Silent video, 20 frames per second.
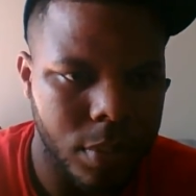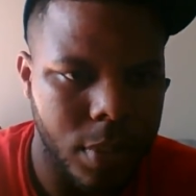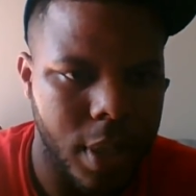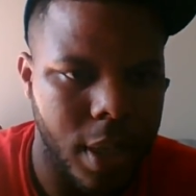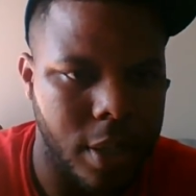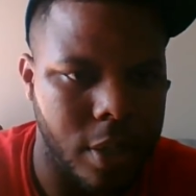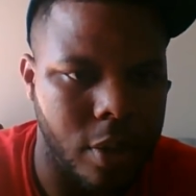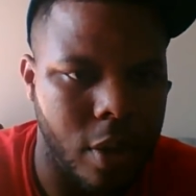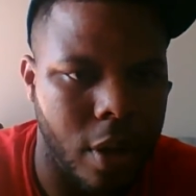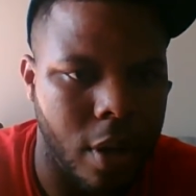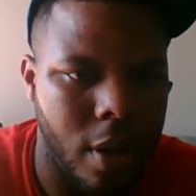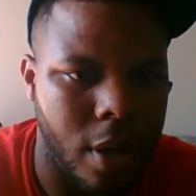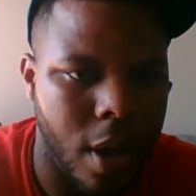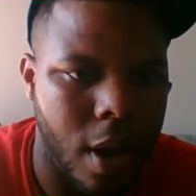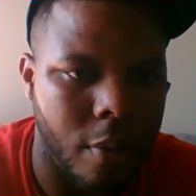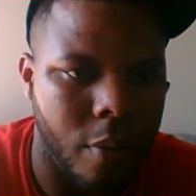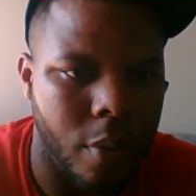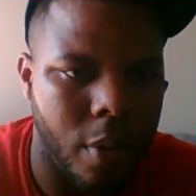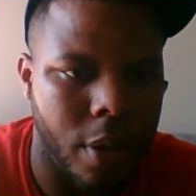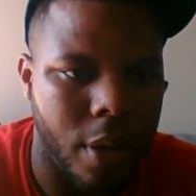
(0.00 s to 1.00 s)
They started
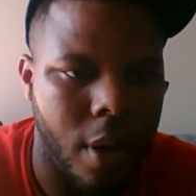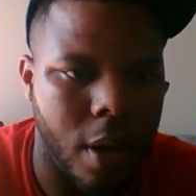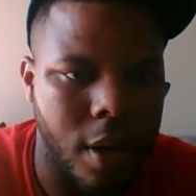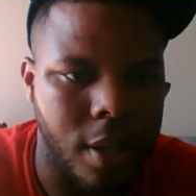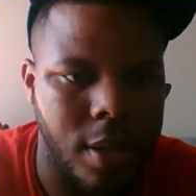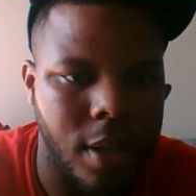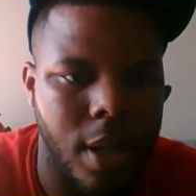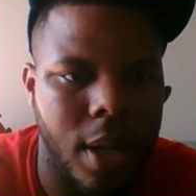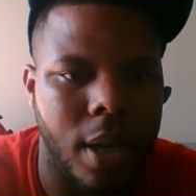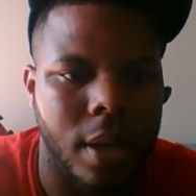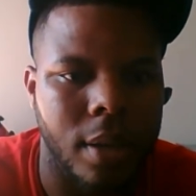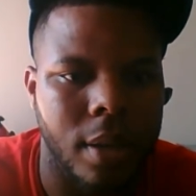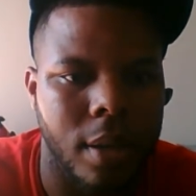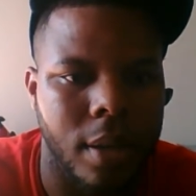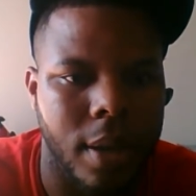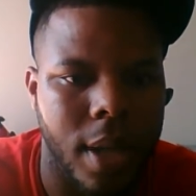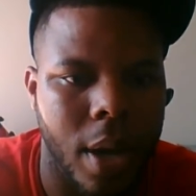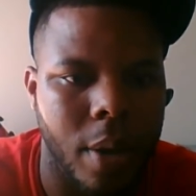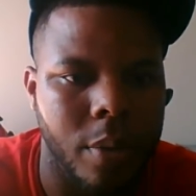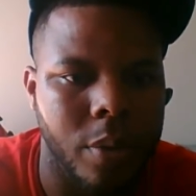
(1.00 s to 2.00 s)
off with Austin
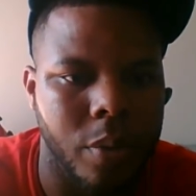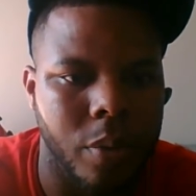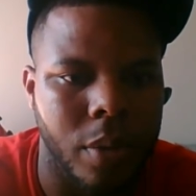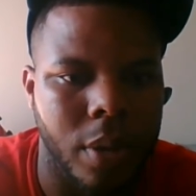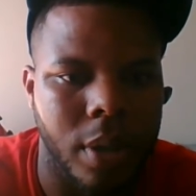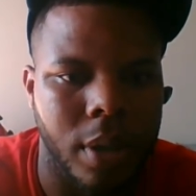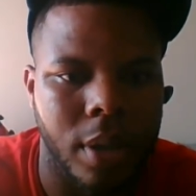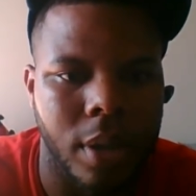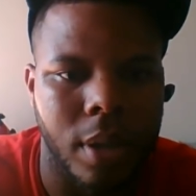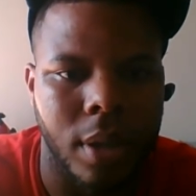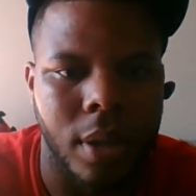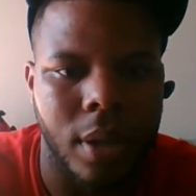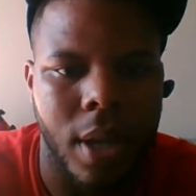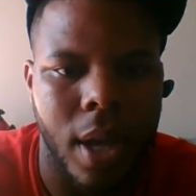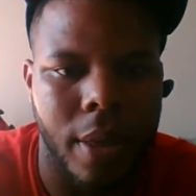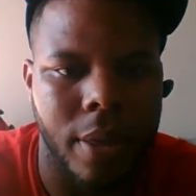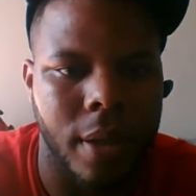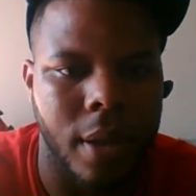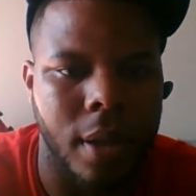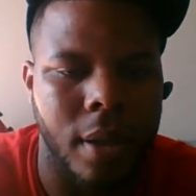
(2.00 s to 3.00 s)
Ekeler. That was really good.
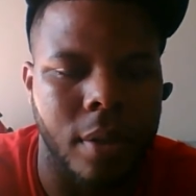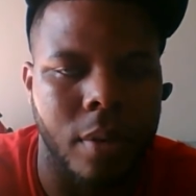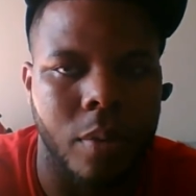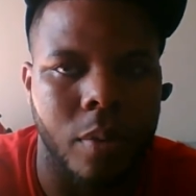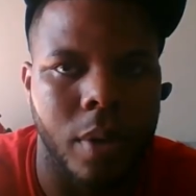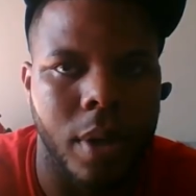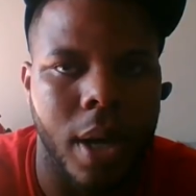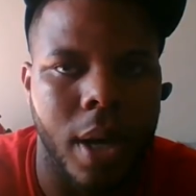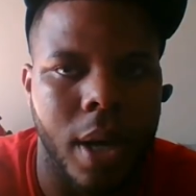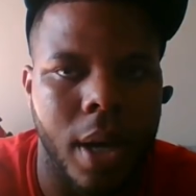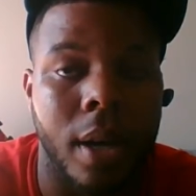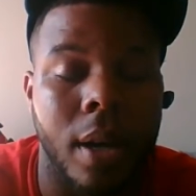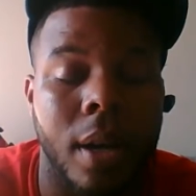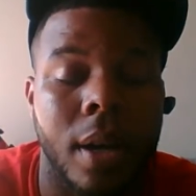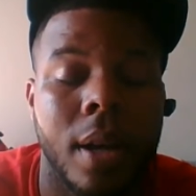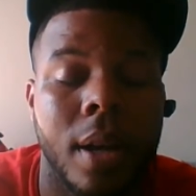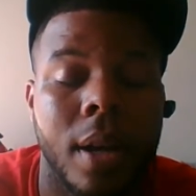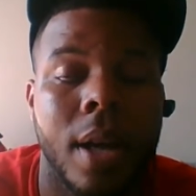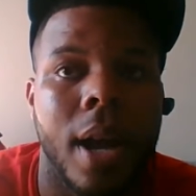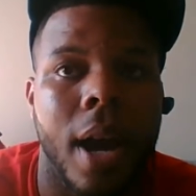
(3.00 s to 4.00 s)
I think
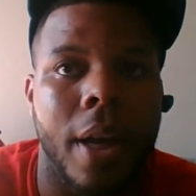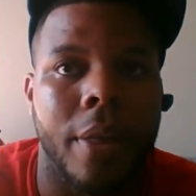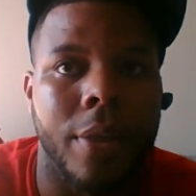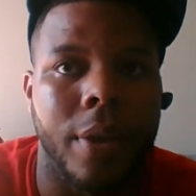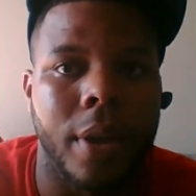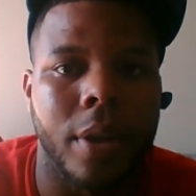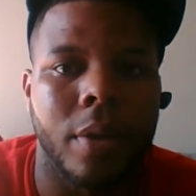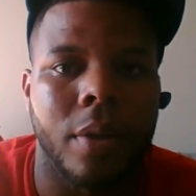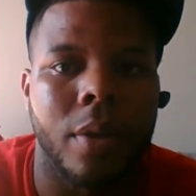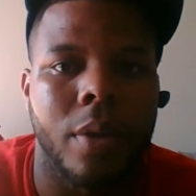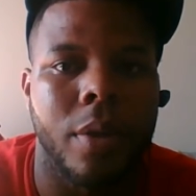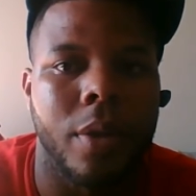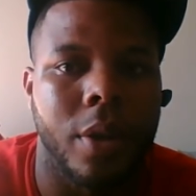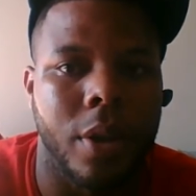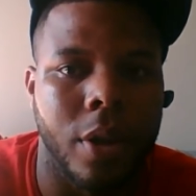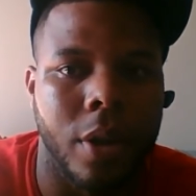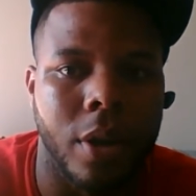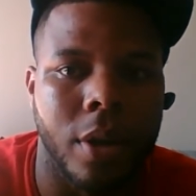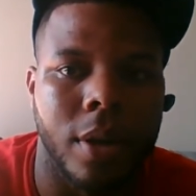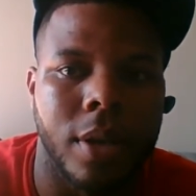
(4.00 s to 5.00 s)

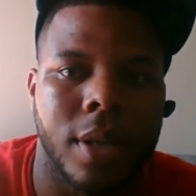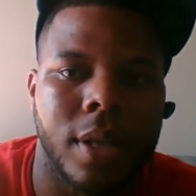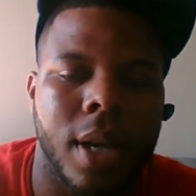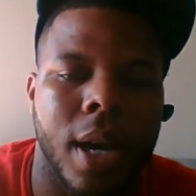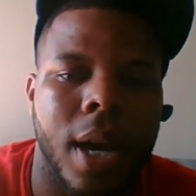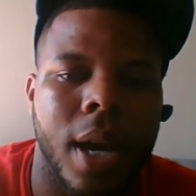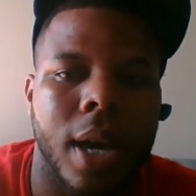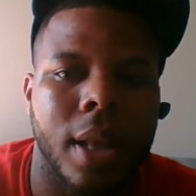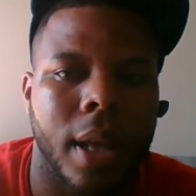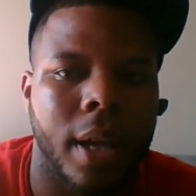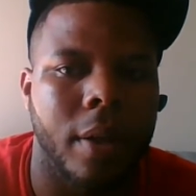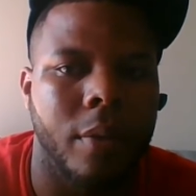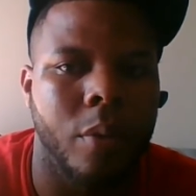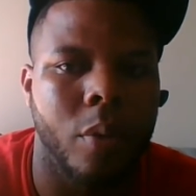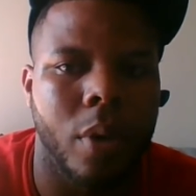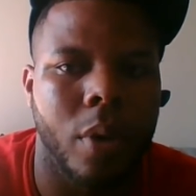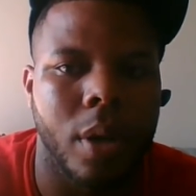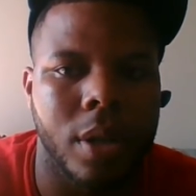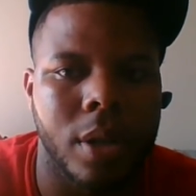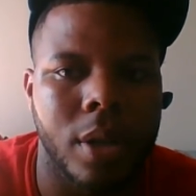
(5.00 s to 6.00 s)
the good sign, like if
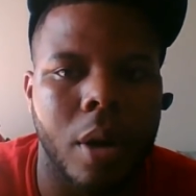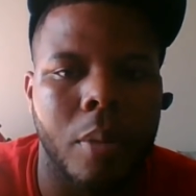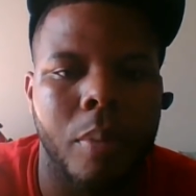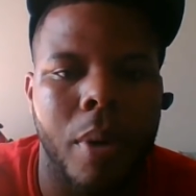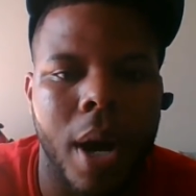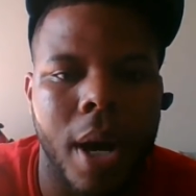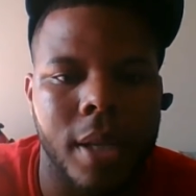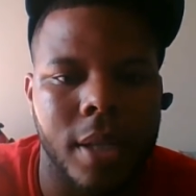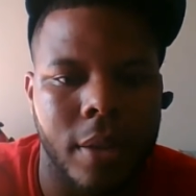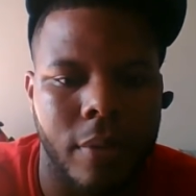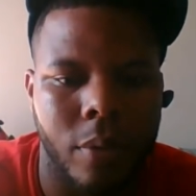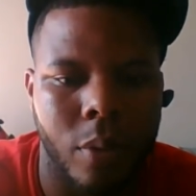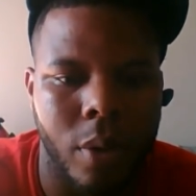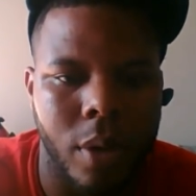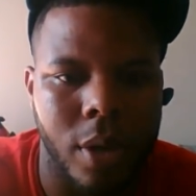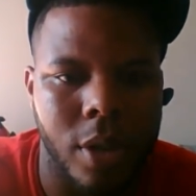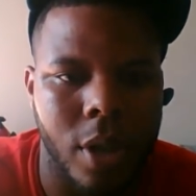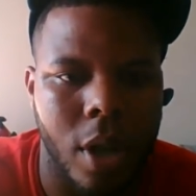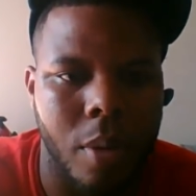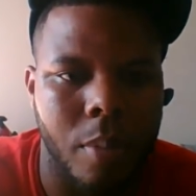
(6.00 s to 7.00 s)
you want to talk positive, if
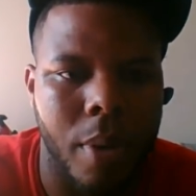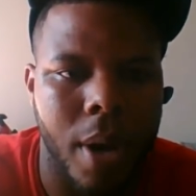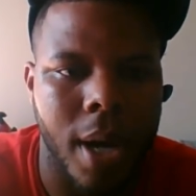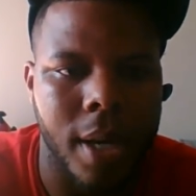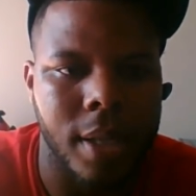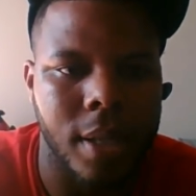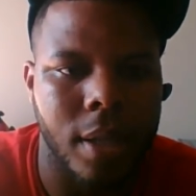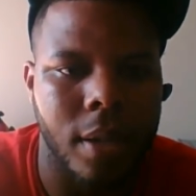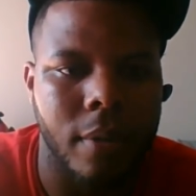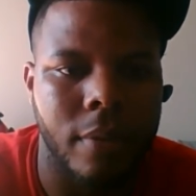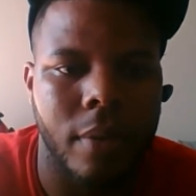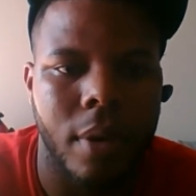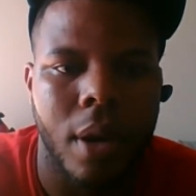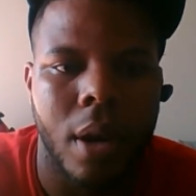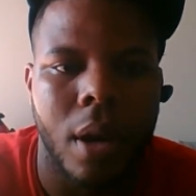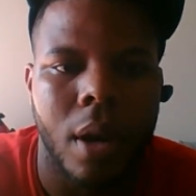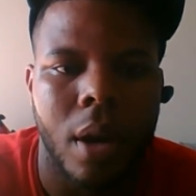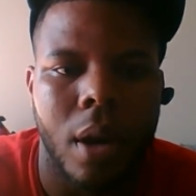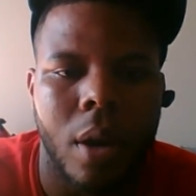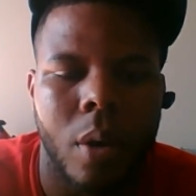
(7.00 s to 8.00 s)
you want to start positive,
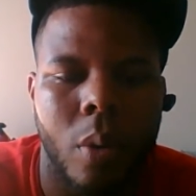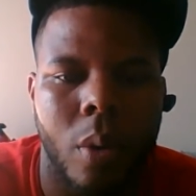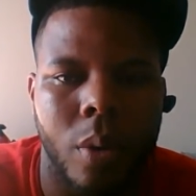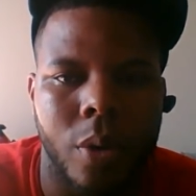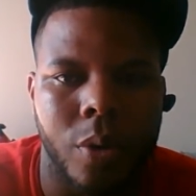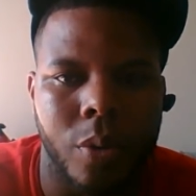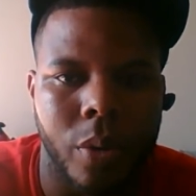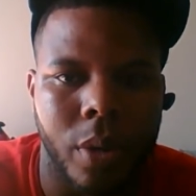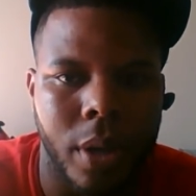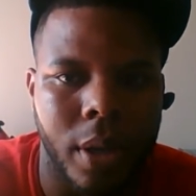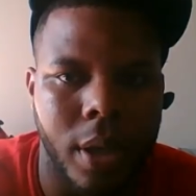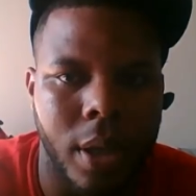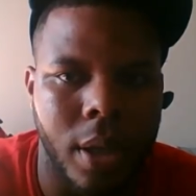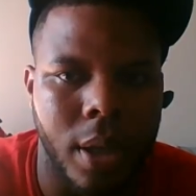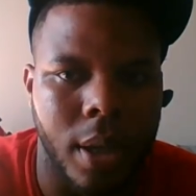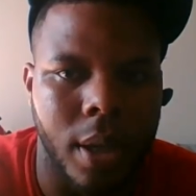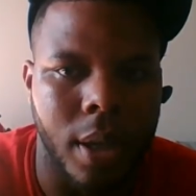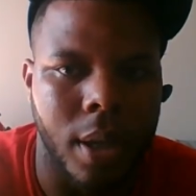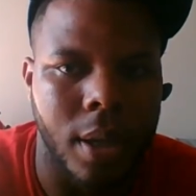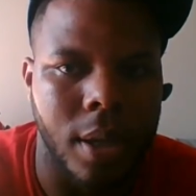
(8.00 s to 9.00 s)
what was really
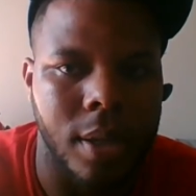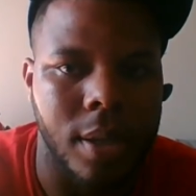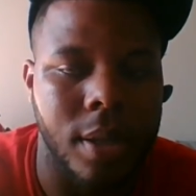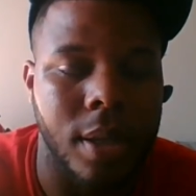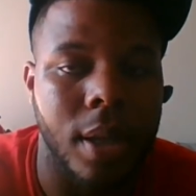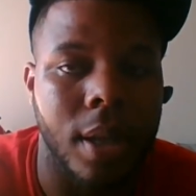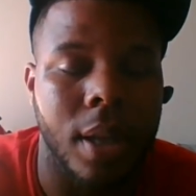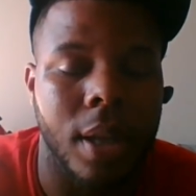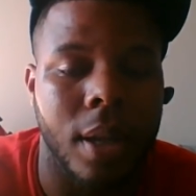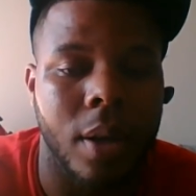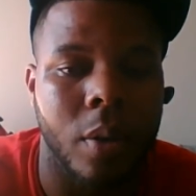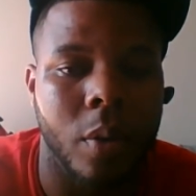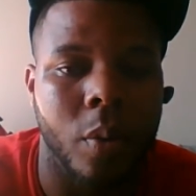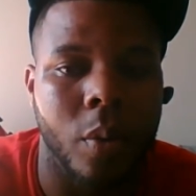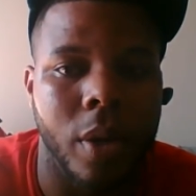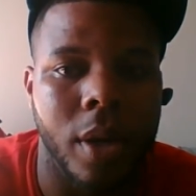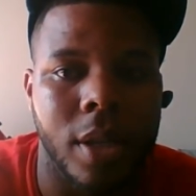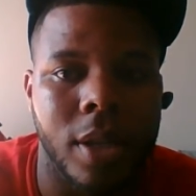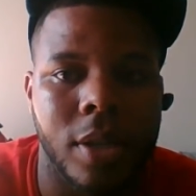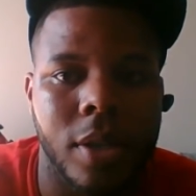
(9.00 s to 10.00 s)
good is
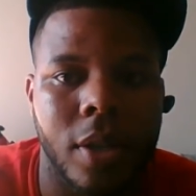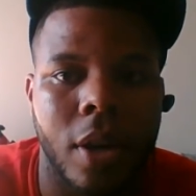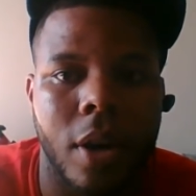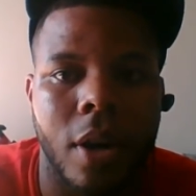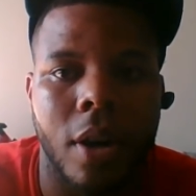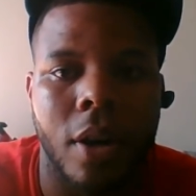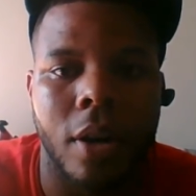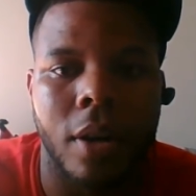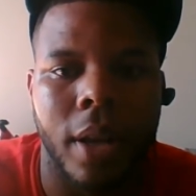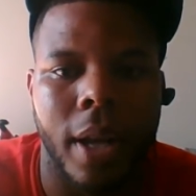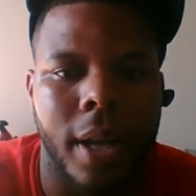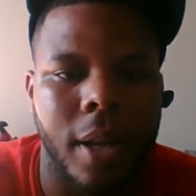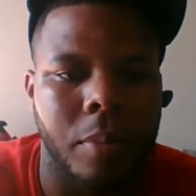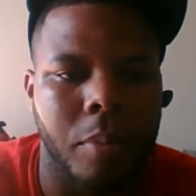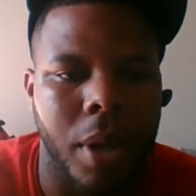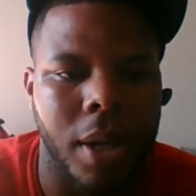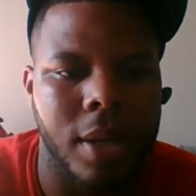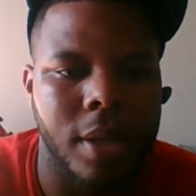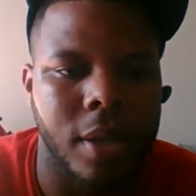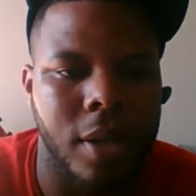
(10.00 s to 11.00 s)
we saw
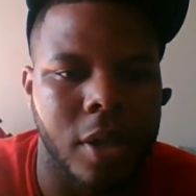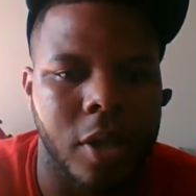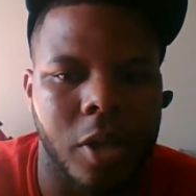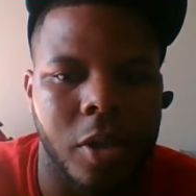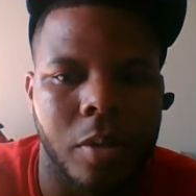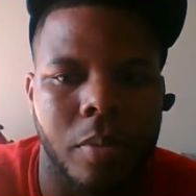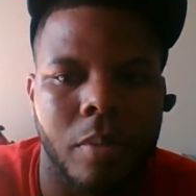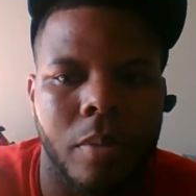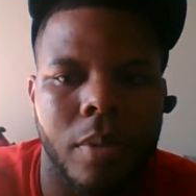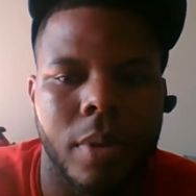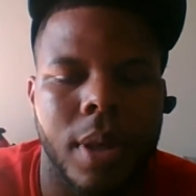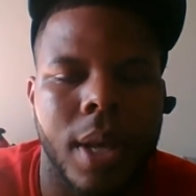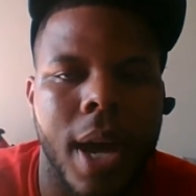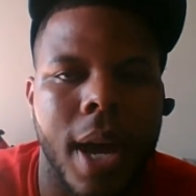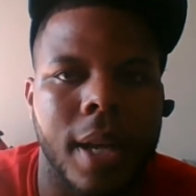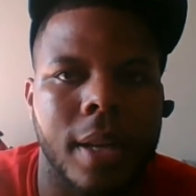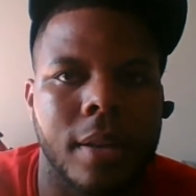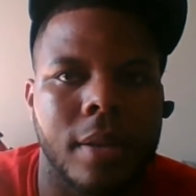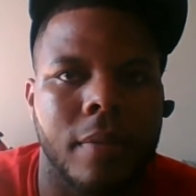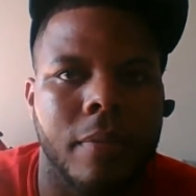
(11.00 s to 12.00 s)
like basically
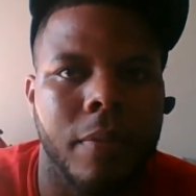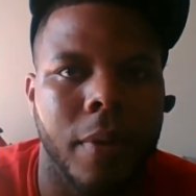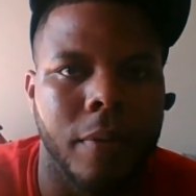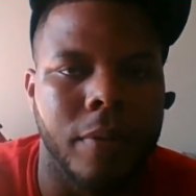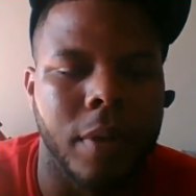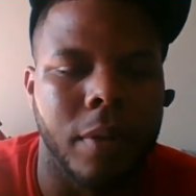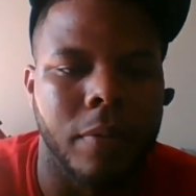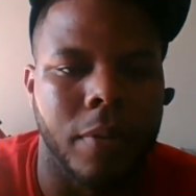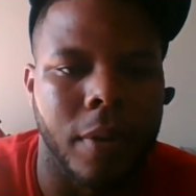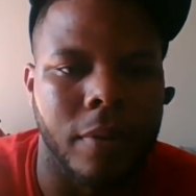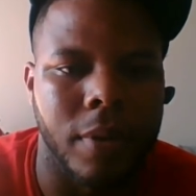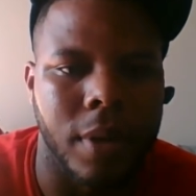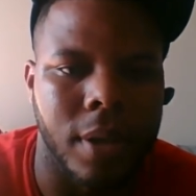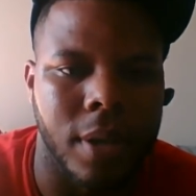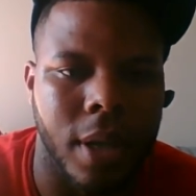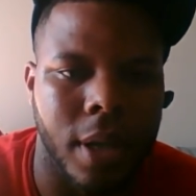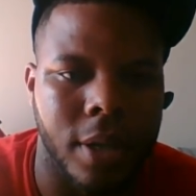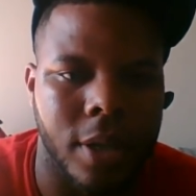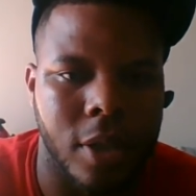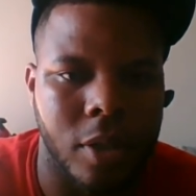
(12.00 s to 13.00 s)
not
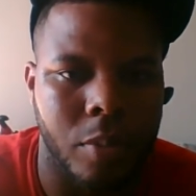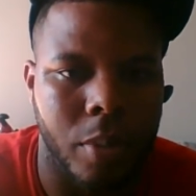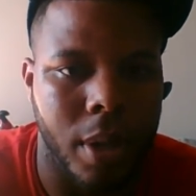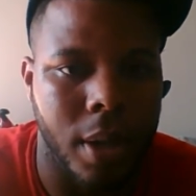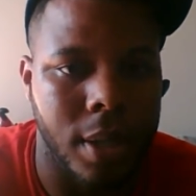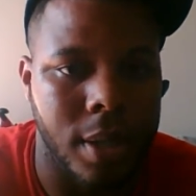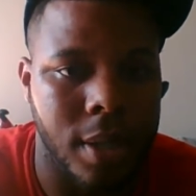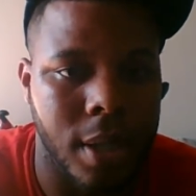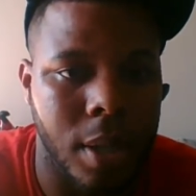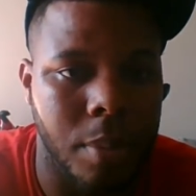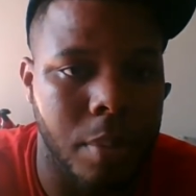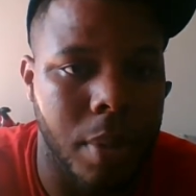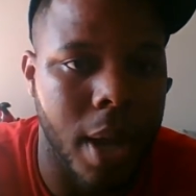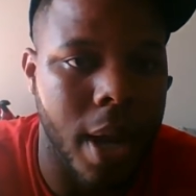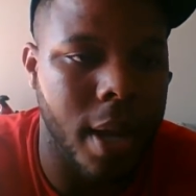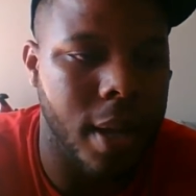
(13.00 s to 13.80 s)
50-50 touches, but it seemed